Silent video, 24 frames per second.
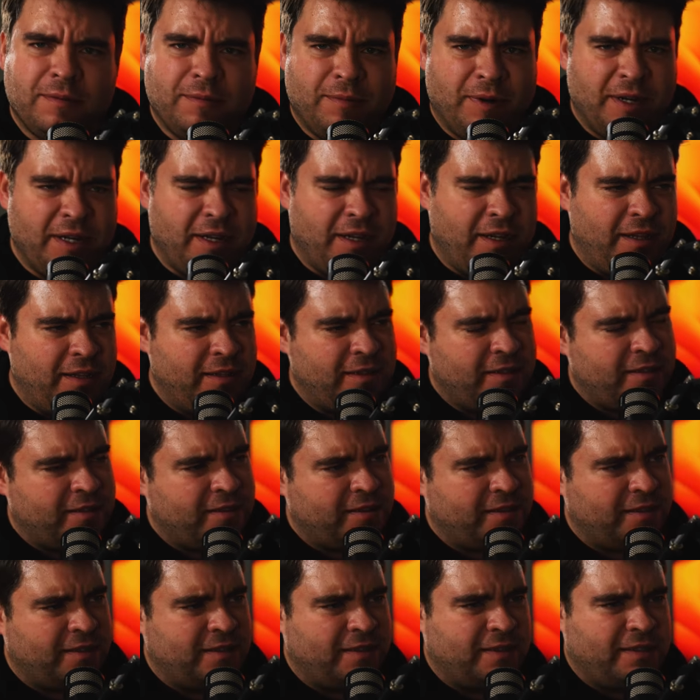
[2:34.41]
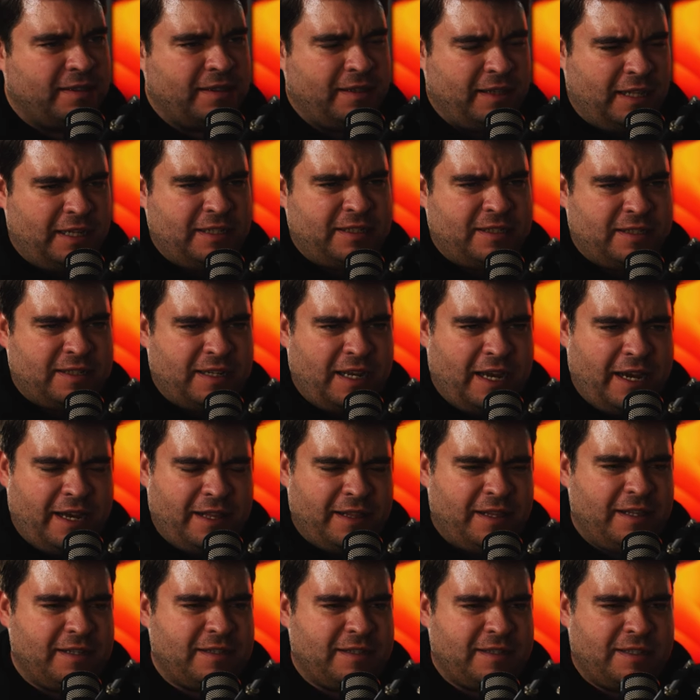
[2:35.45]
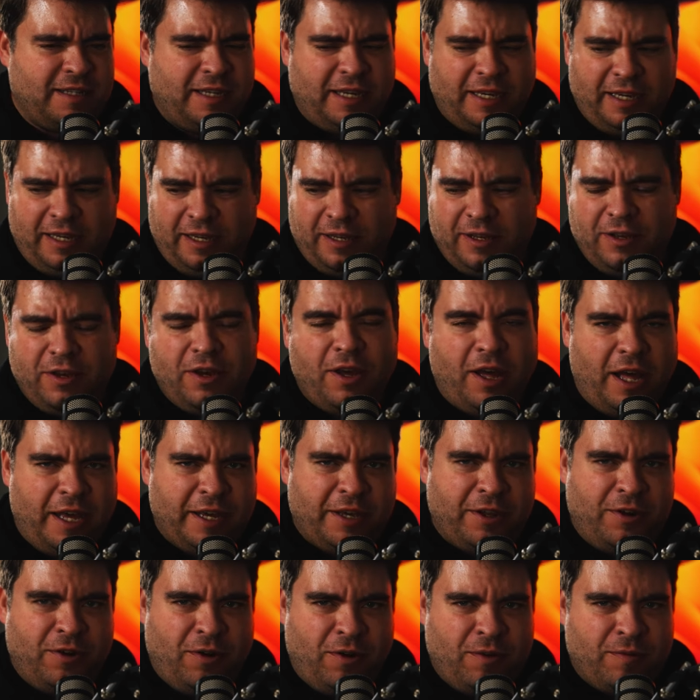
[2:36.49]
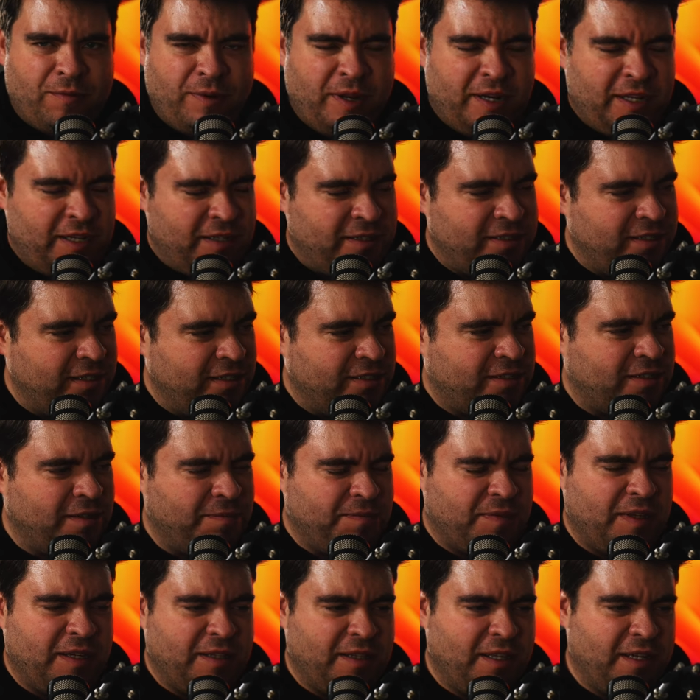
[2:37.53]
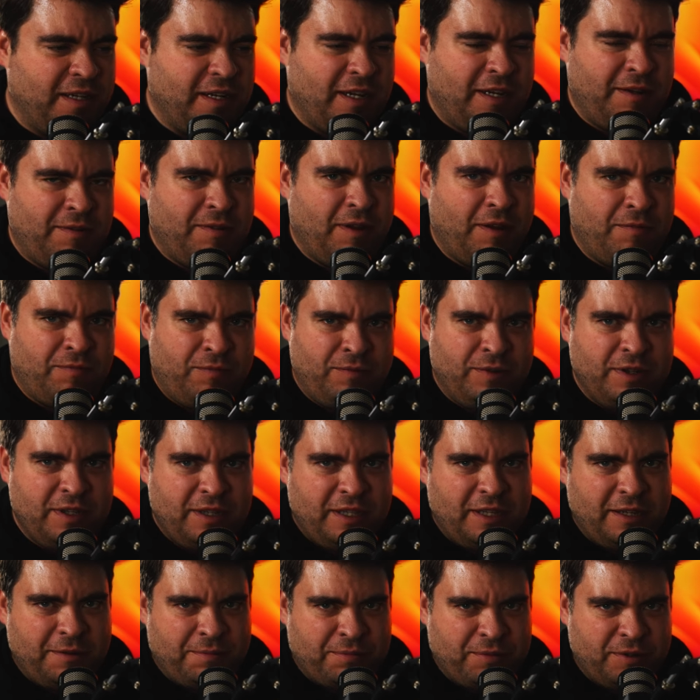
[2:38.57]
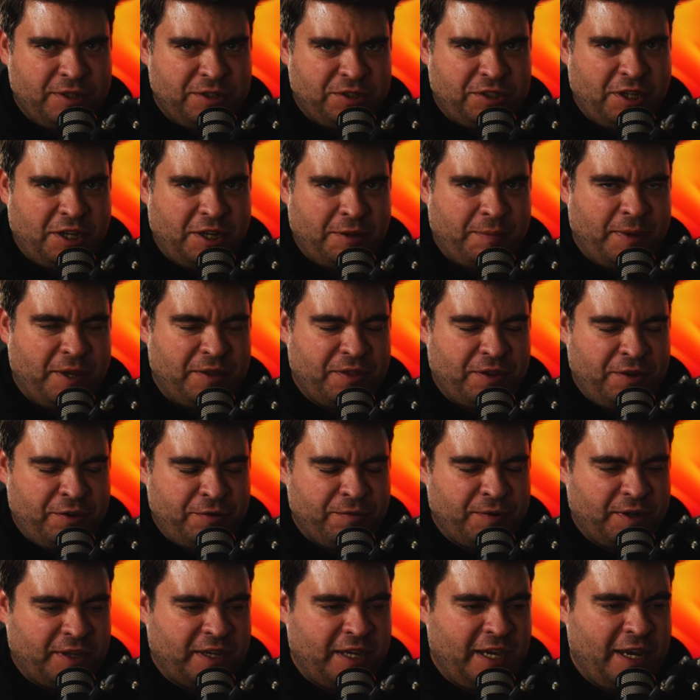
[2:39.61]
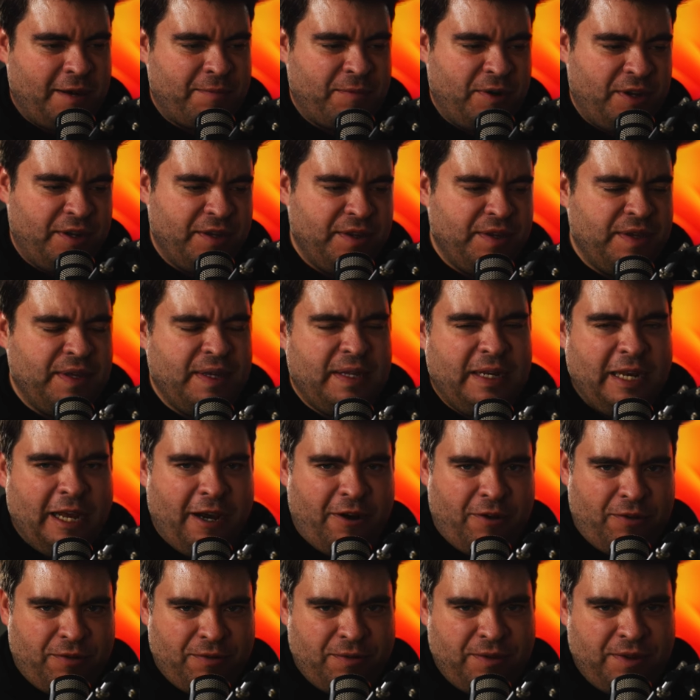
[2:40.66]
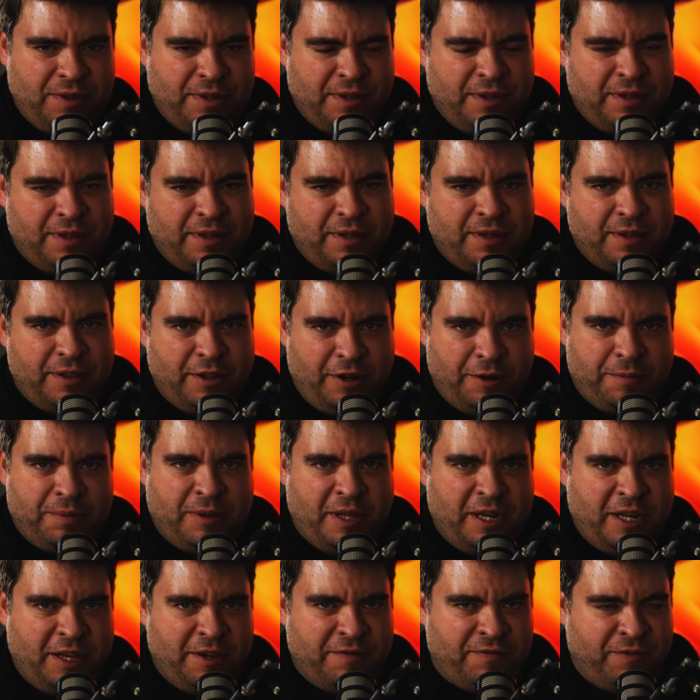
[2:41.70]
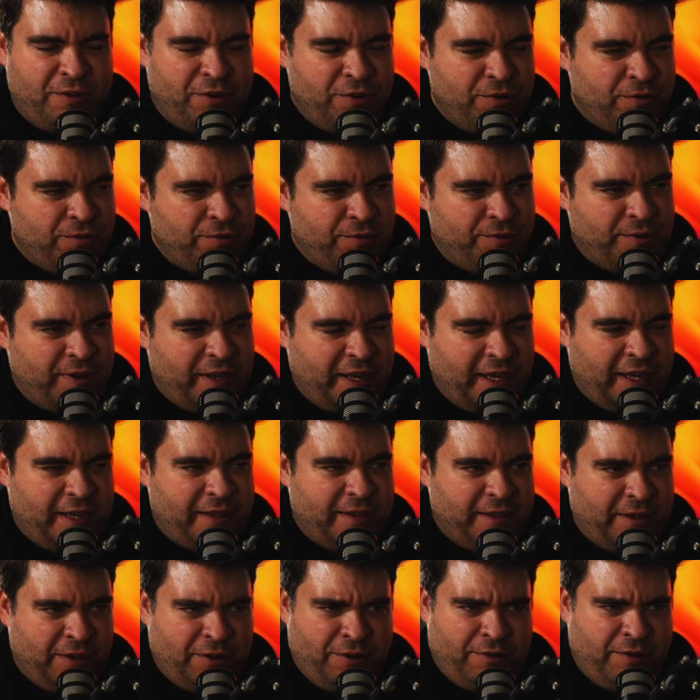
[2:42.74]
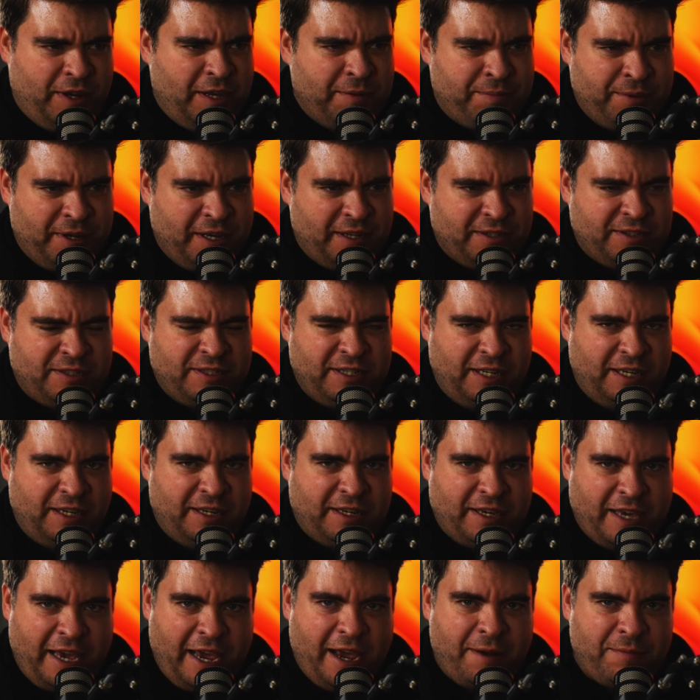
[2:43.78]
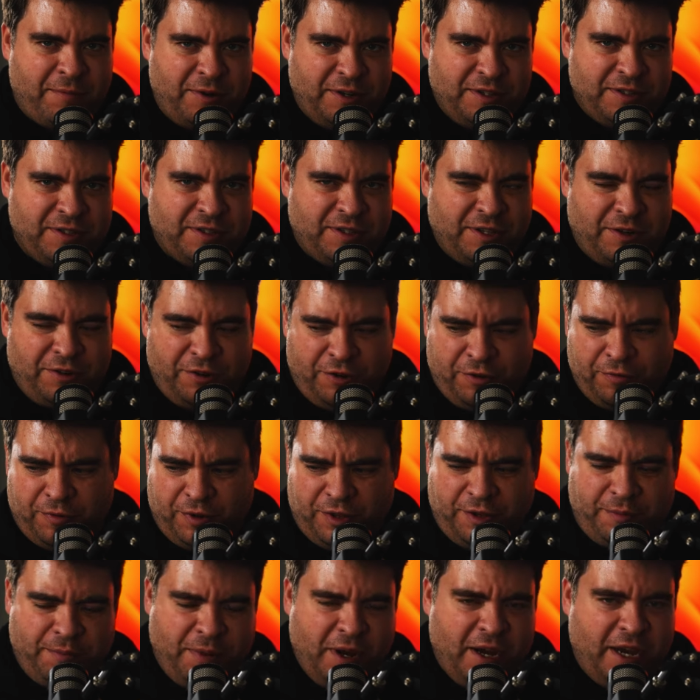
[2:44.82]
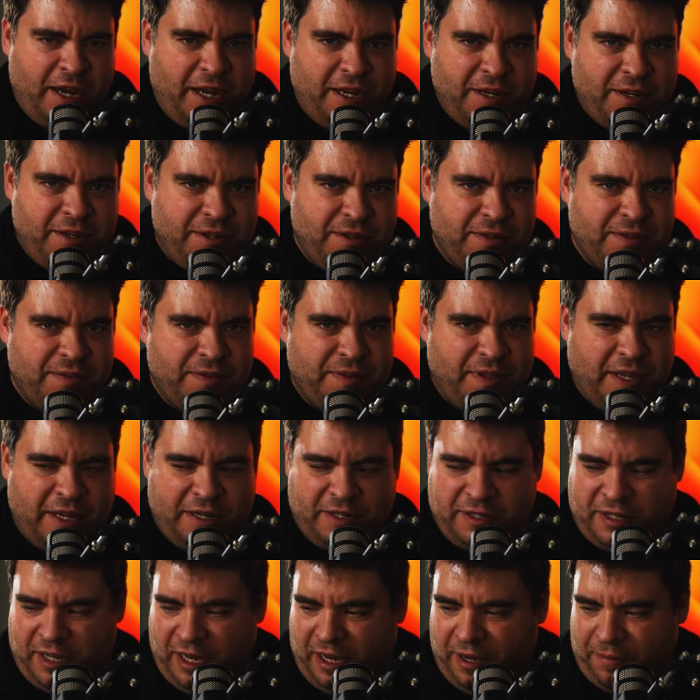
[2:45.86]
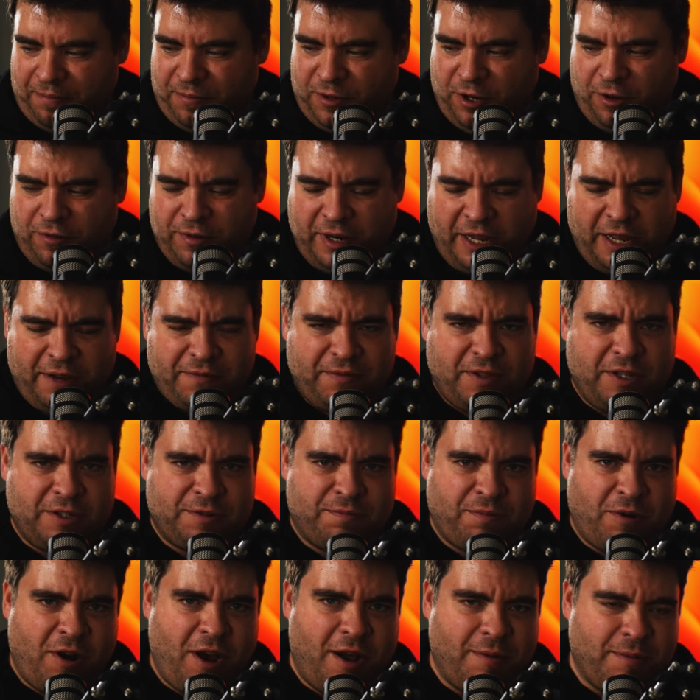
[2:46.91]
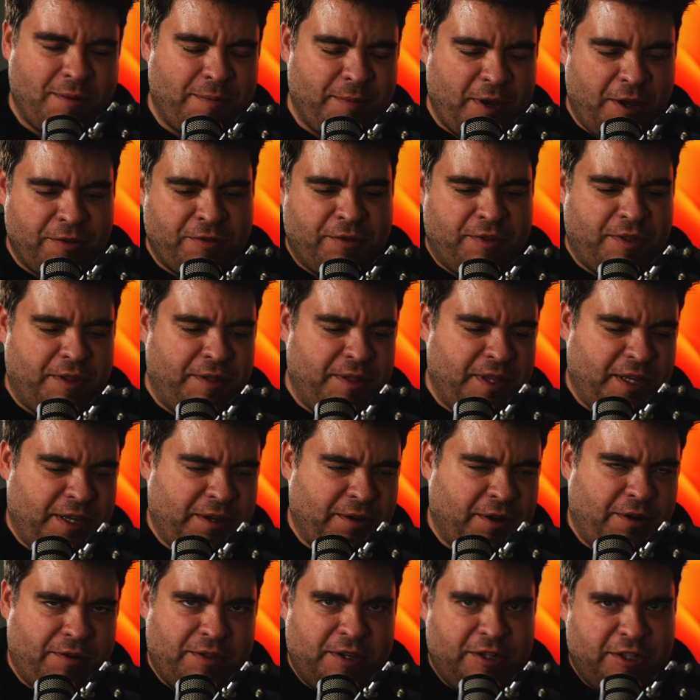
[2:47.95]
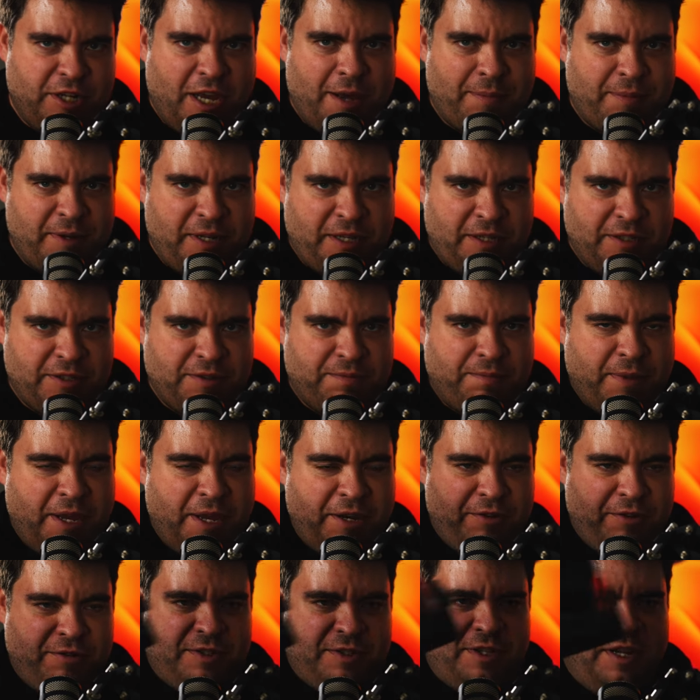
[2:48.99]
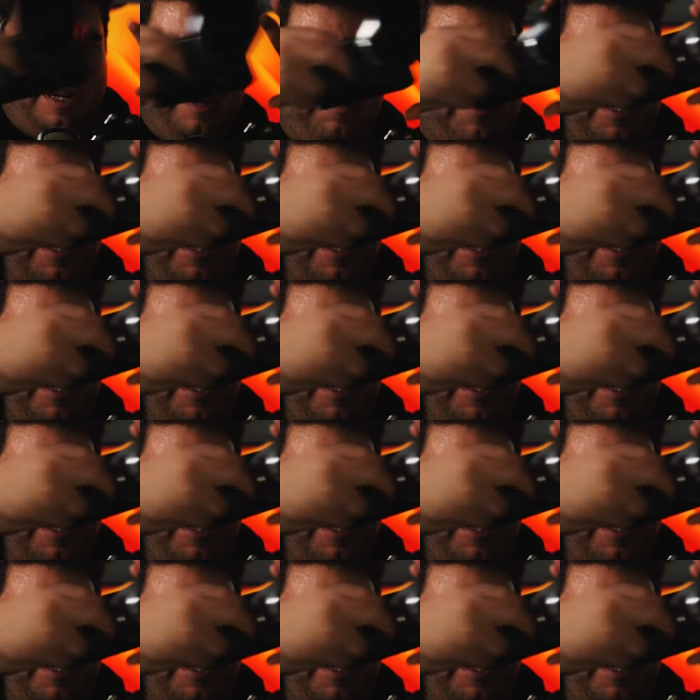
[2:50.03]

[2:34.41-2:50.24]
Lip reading: Well, let's see. I can already see something that I really appreciate about the newer camera. Now, there are plenty of new, you know, APS-C cameras that are newer than mine that don't have this problem, other than the, you know, the Japanese menus that I